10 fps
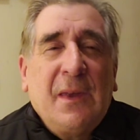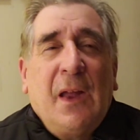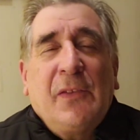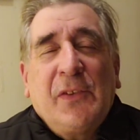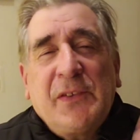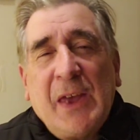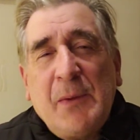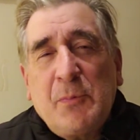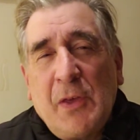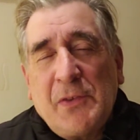And
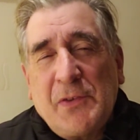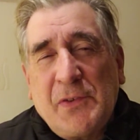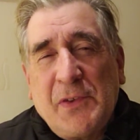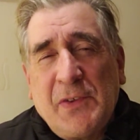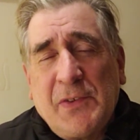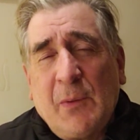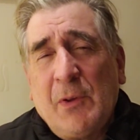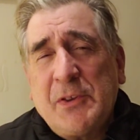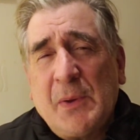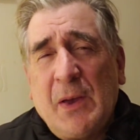today, brothers and sisters, I
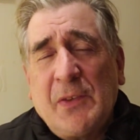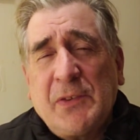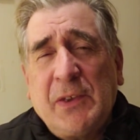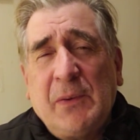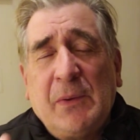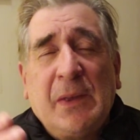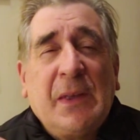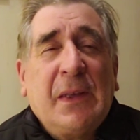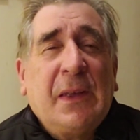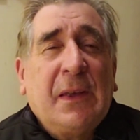want to ask you,
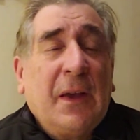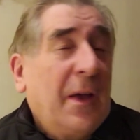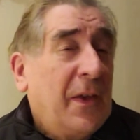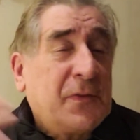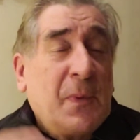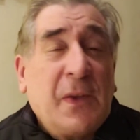ask